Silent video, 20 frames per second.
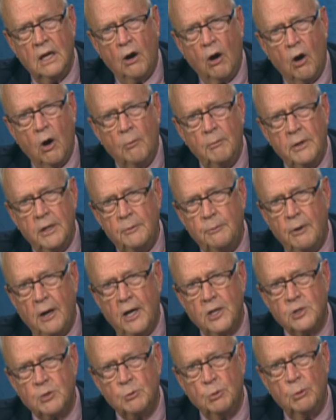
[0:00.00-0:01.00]
all made
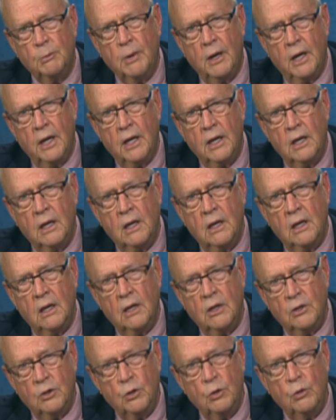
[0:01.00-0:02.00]
possible by
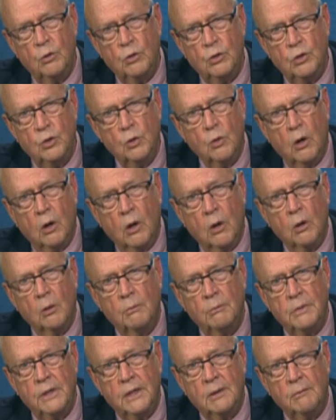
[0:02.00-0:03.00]
you, you all
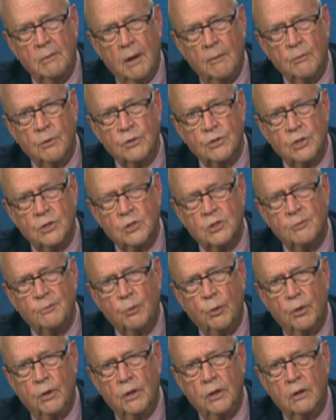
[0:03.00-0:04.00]
being members and
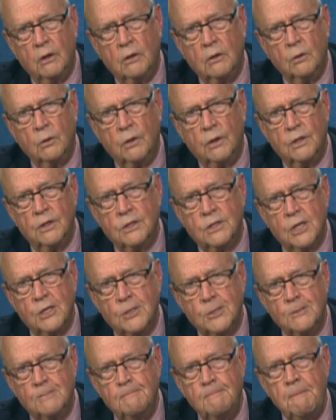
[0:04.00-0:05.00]
supporting our
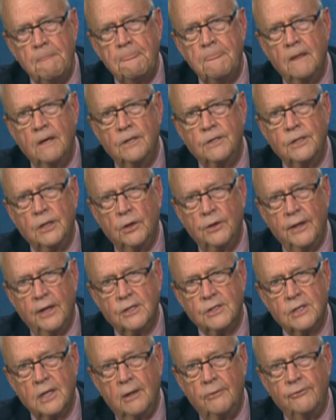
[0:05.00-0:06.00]
organization. Until
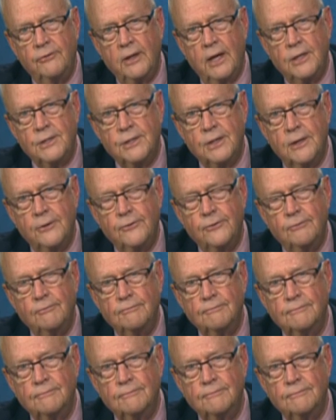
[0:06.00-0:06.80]
next time, fly safe.